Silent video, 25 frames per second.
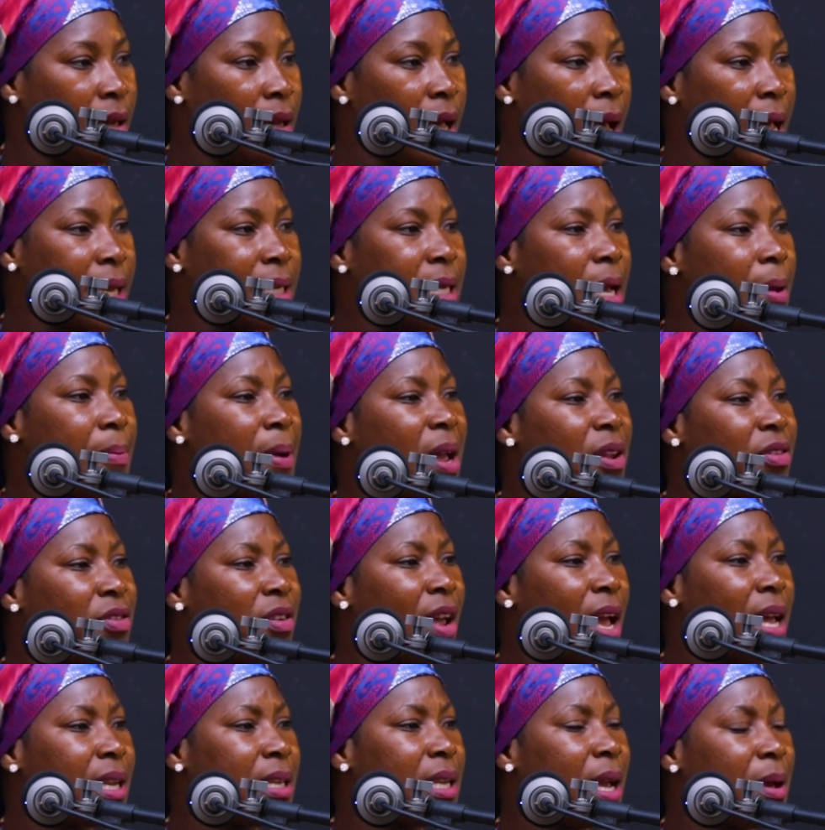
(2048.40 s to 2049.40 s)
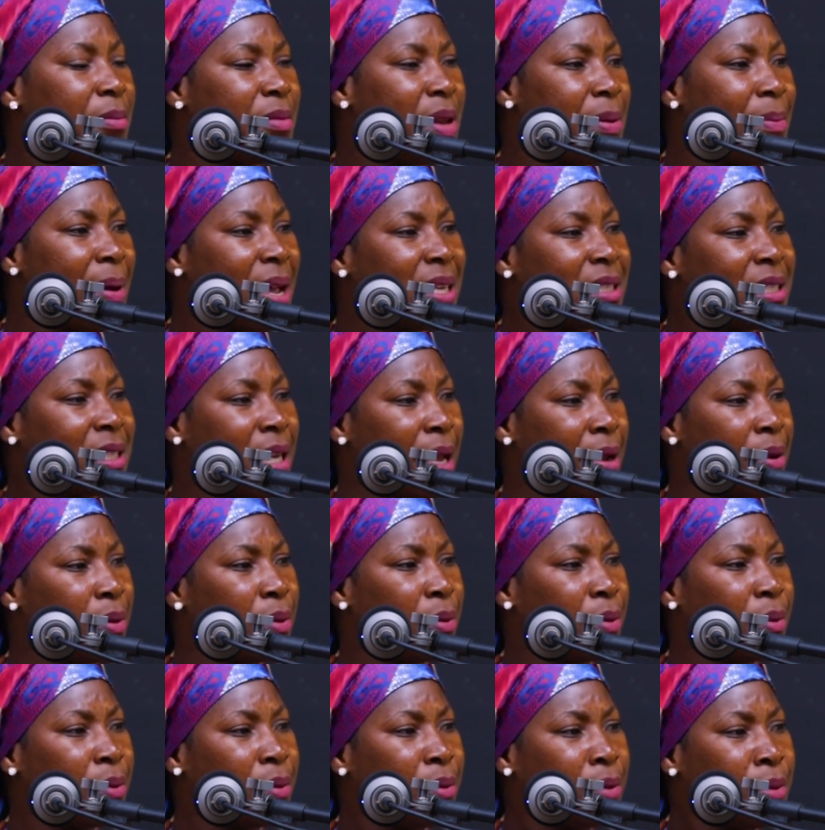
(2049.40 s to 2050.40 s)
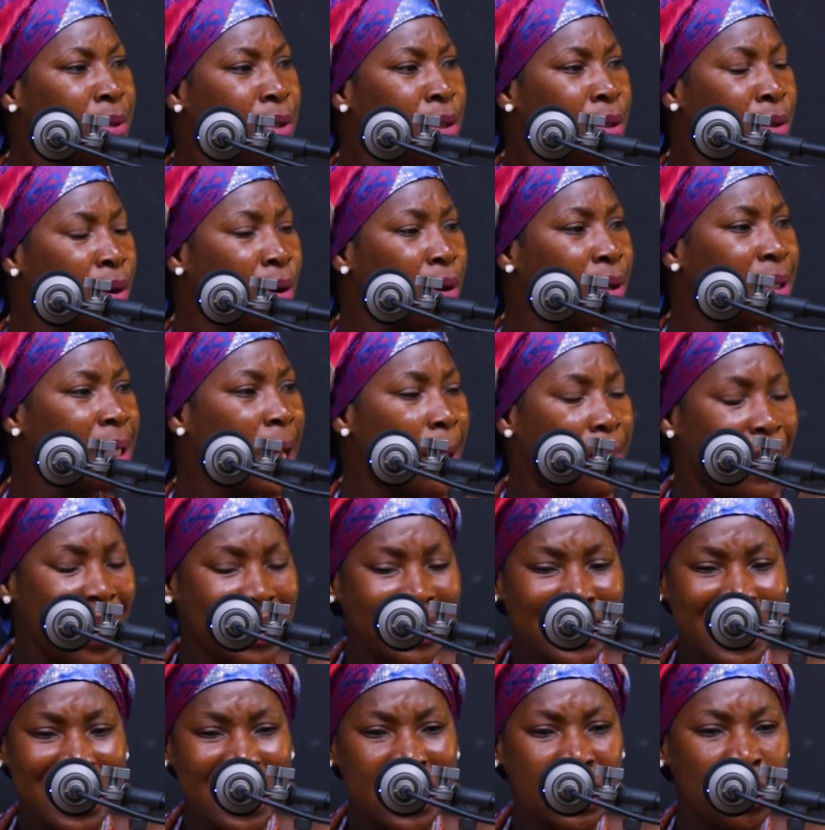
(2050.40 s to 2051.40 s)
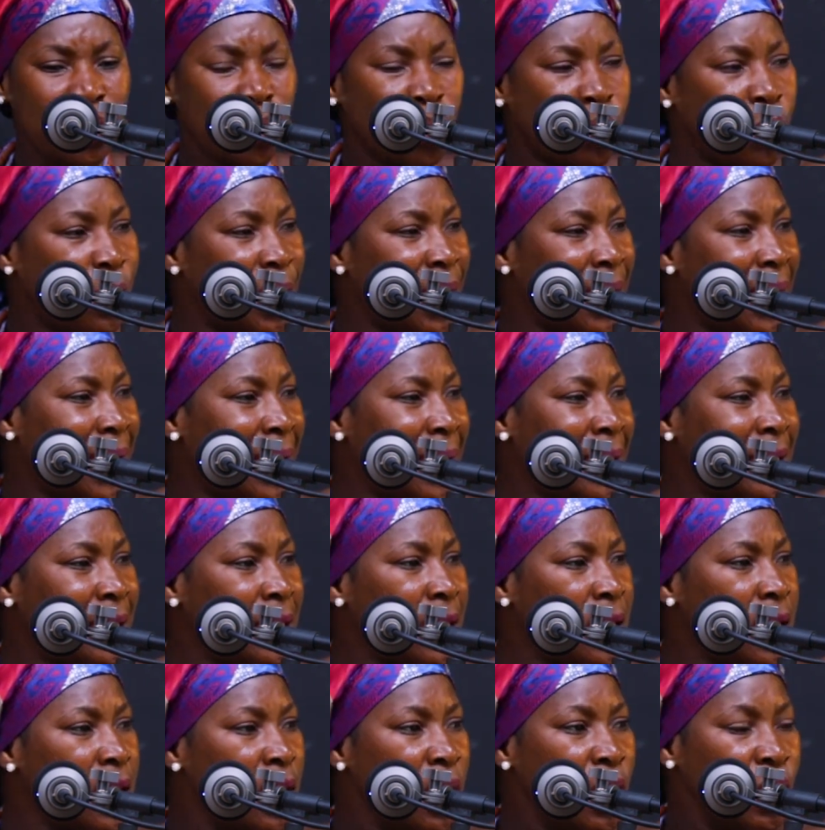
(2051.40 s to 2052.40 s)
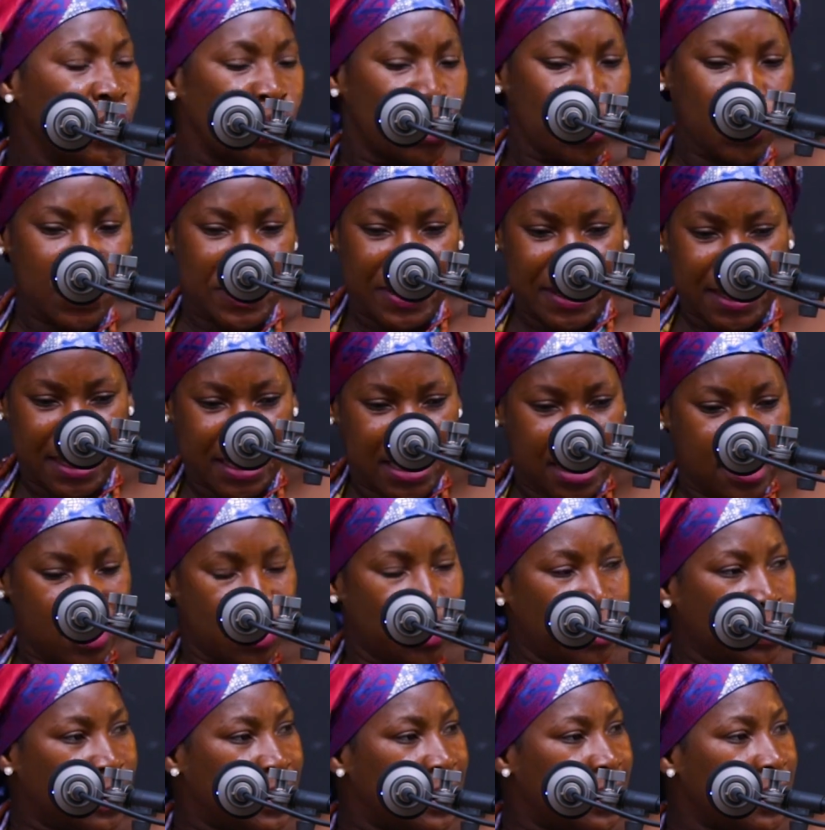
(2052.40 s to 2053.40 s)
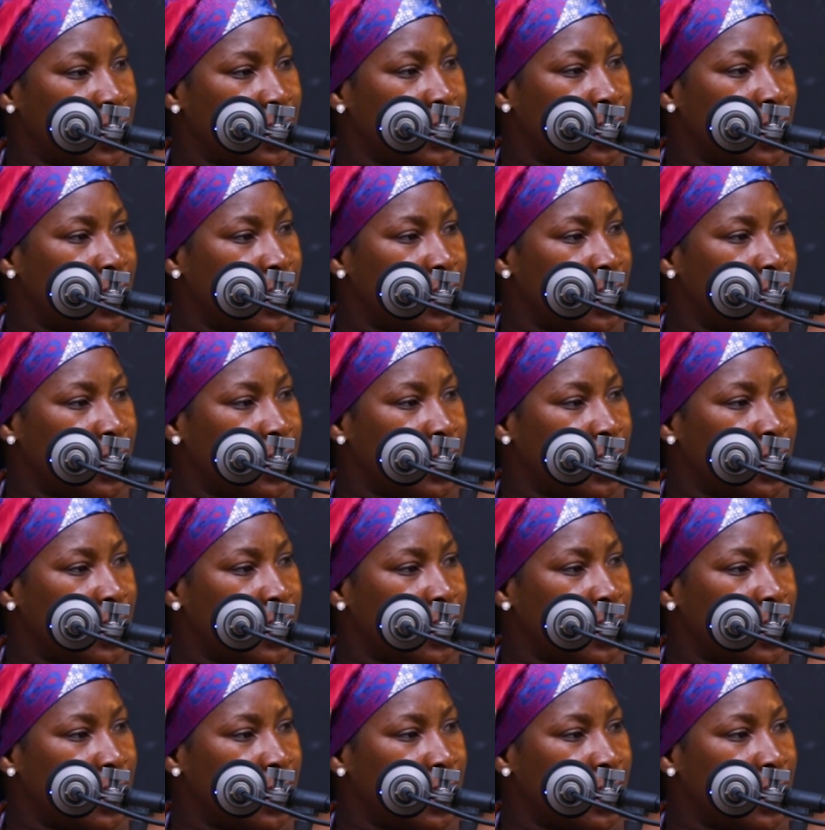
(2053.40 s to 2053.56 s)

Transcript: and they may share, you know, the person is willing to suit